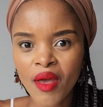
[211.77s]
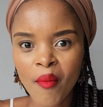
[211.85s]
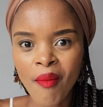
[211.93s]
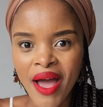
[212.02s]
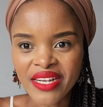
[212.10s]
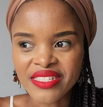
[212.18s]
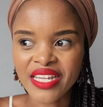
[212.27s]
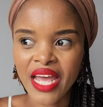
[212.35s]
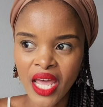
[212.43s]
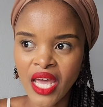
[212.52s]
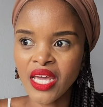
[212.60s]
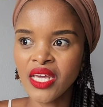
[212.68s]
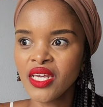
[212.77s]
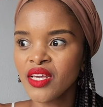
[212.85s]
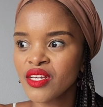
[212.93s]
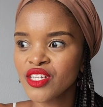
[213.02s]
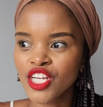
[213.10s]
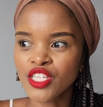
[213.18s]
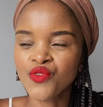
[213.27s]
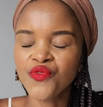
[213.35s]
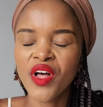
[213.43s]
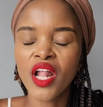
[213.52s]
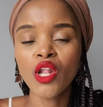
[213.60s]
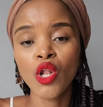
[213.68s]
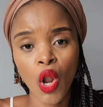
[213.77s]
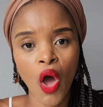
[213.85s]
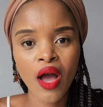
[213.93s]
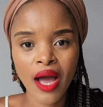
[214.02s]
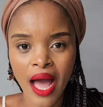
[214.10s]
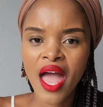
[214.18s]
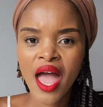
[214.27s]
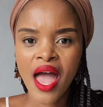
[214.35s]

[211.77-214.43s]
my day just felt longer.